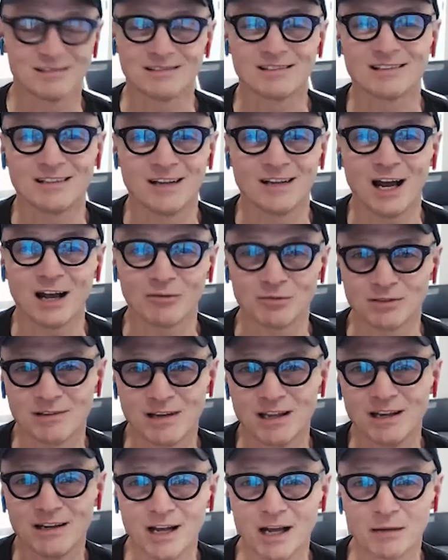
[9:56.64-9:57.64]
not
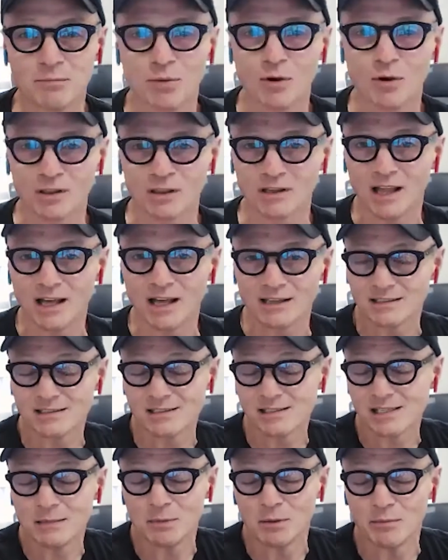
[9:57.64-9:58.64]
poke the
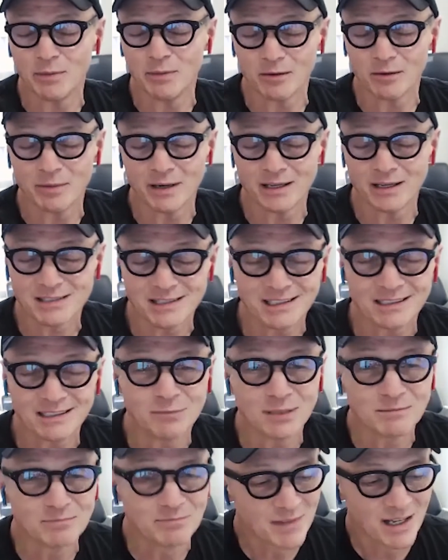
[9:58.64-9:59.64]
sleeping bear, basically.
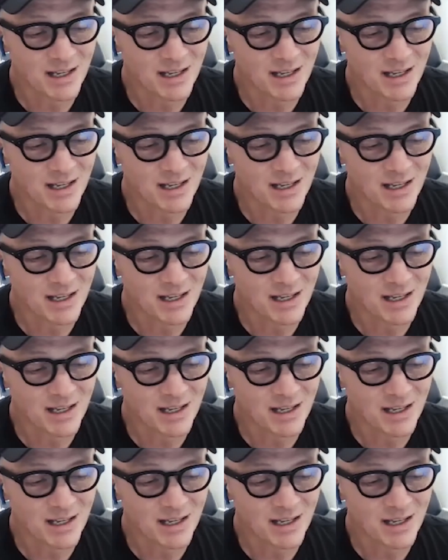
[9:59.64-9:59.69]
Right.